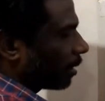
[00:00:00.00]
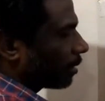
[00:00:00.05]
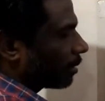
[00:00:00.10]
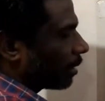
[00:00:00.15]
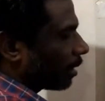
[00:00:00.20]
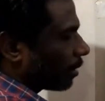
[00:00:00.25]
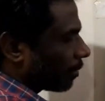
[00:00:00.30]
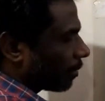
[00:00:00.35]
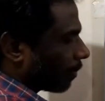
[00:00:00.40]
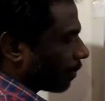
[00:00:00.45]

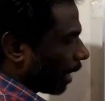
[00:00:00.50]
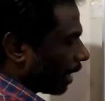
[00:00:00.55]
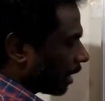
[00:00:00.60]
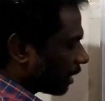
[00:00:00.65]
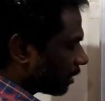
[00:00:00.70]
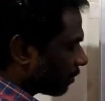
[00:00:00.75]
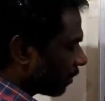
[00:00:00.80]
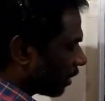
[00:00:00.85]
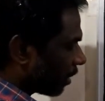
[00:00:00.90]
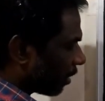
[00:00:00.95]
That
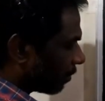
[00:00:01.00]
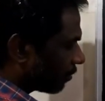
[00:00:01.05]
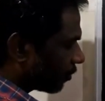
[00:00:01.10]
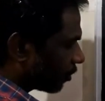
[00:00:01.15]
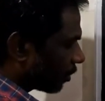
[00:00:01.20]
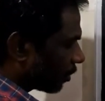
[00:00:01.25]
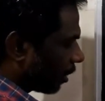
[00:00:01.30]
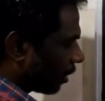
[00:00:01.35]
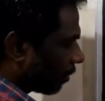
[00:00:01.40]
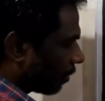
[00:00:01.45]
minus
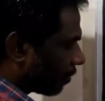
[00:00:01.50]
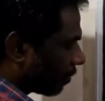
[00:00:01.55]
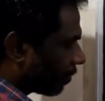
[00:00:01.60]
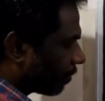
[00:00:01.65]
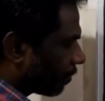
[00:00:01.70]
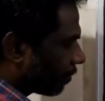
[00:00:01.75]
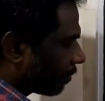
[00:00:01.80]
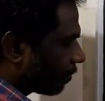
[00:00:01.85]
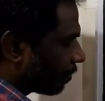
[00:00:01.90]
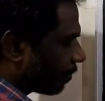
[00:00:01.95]
becomes
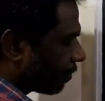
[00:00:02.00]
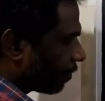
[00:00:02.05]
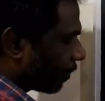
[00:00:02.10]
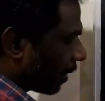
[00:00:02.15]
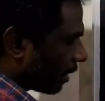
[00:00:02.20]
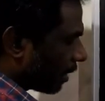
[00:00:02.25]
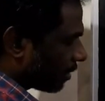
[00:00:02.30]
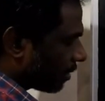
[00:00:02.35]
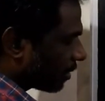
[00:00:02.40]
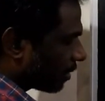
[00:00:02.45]

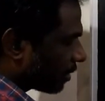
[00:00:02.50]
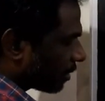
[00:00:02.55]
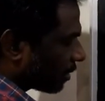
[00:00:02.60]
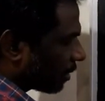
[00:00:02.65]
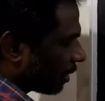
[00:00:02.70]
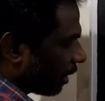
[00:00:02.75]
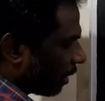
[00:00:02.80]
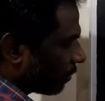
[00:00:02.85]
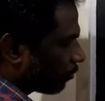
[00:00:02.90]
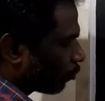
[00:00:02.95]
plus
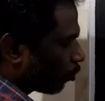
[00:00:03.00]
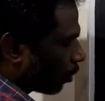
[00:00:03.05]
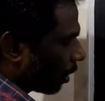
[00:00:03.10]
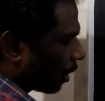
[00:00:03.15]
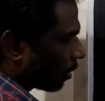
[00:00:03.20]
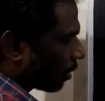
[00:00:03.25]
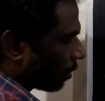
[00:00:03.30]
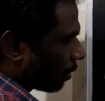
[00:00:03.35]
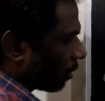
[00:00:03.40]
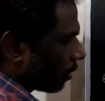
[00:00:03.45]

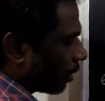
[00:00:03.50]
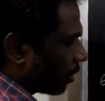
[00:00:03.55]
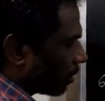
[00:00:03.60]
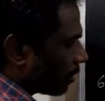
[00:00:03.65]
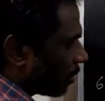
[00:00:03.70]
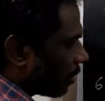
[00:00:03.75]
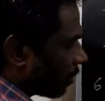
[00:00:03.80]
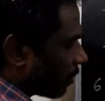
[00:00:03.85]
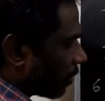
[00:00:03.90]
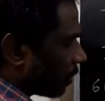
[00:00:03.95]
m1
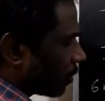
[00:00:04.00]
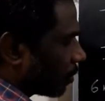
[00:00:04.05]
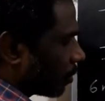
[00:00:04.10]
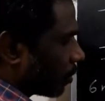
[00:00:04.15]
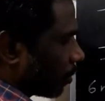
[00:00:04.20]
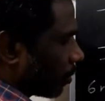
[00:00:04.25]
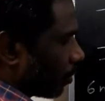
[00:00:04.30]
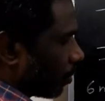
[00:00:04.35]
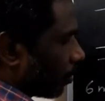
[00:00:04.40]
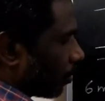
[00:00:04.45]
is equals
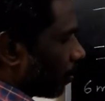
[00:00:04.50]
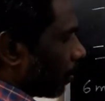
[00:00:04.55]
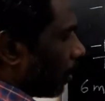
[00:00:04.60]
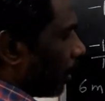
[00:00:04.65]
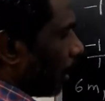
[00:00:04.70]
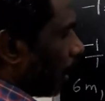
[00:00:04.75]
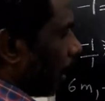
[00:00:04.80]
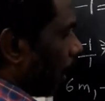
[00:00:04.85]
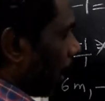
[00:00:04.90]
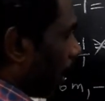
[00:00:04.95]
to,
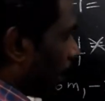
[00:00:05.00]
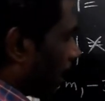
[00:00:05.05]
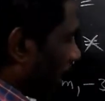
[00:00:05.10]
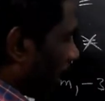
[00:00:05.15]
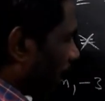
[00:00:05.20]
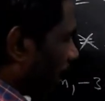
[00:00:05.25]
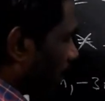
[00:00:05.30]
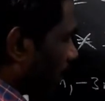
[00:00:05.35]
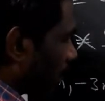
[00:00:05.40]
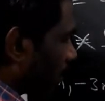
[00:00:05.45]
and
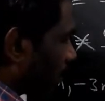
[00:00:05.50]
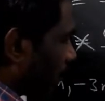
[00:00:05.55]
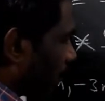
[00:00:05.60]
write this